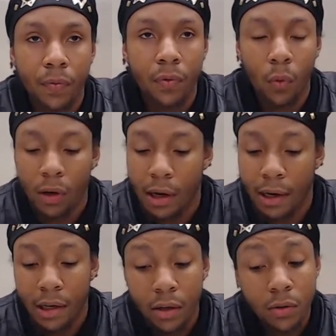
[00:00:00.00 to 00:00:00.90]
The one
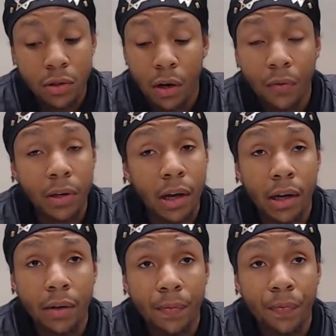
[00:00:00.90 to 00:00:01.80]
that kills you every
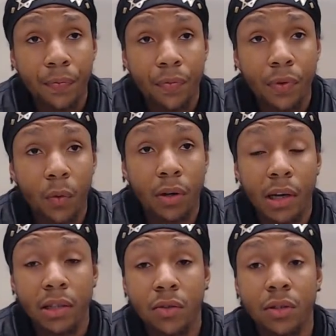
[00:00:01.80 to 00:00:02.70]
day, the one
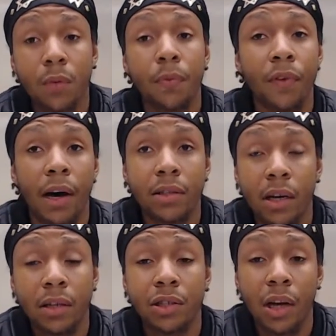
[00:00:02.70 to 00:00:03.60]
that's your supervisor
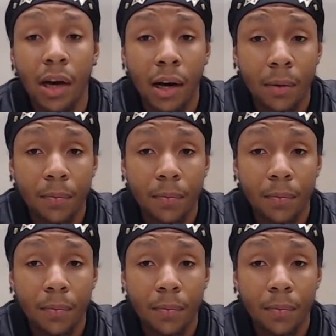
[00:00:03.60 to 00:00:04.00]
at the job,